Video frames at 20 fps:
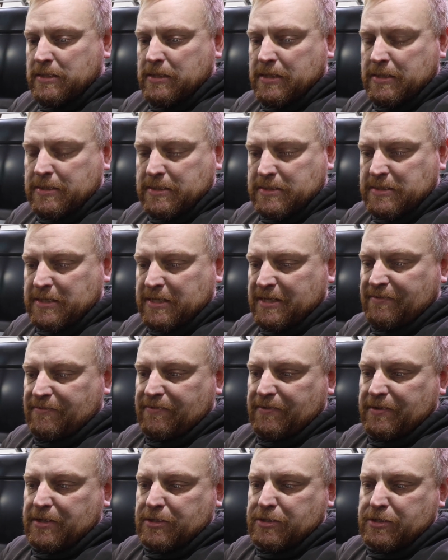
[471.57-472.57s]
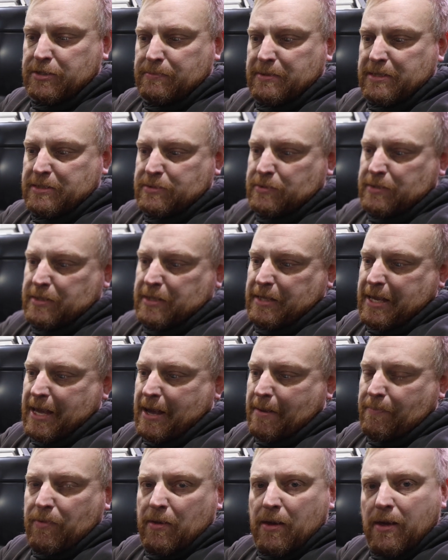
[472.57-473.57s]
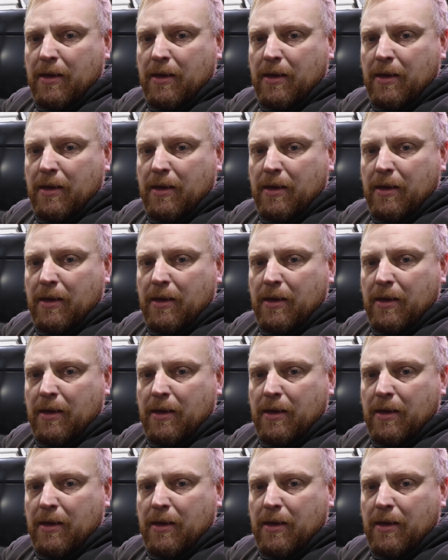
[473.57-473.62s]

I just need to finish it. Basically, we're going to cap